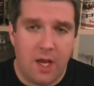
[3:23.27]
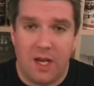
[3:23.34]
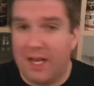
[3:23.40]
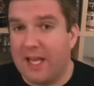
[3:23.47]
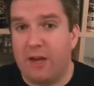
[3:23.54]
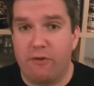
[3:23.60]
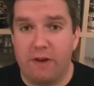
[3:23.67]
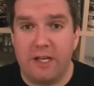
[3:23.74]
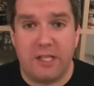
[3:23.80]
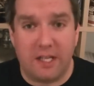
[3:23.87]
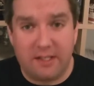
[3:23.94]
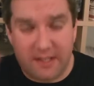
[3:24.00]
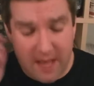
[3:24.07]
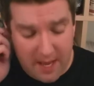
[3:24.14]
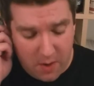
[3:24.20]
Licorice,
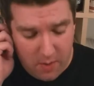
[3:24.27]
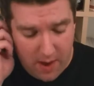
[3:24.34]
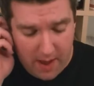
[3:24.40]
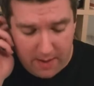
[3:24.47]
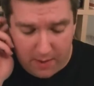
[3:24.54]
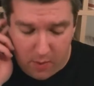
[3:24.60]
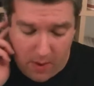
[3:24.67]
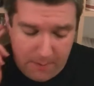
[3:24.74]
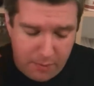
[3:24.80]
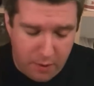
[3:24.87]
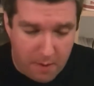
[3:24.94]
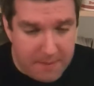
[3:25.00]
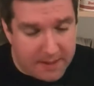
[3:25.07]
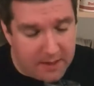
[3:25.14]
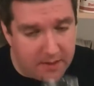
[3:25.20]
I'd say, quite
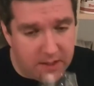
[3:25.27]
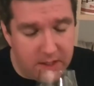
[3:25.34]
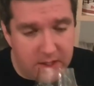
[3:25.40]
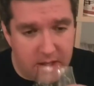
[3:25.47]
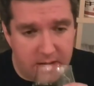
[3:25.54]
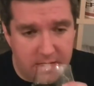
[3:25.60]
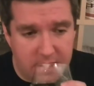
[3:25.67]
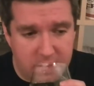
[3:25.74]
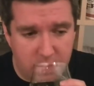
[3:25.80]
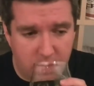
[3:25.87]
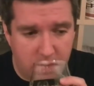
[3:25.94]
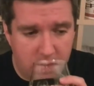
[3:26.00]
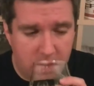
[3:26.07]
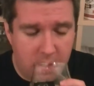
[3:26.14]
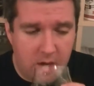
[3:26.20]
prominent in this one.